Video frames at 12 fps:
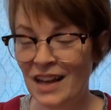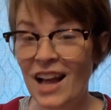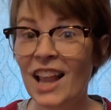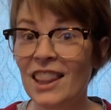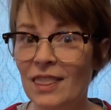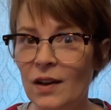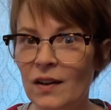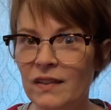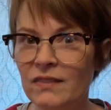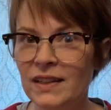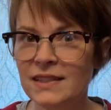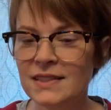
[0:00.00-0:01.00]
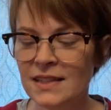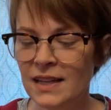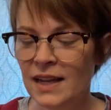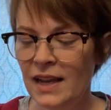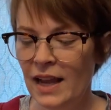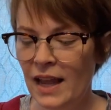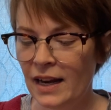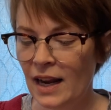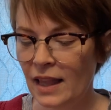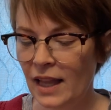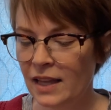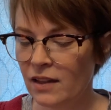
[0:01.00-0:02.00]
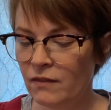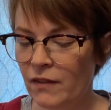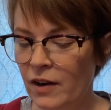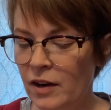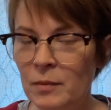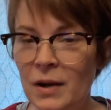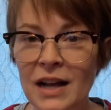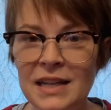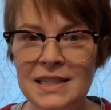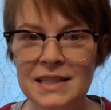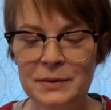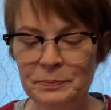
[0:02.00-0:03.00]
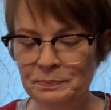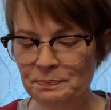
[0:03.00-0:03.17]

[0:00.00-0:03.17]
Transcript: a lot of it. And I like it very maasim,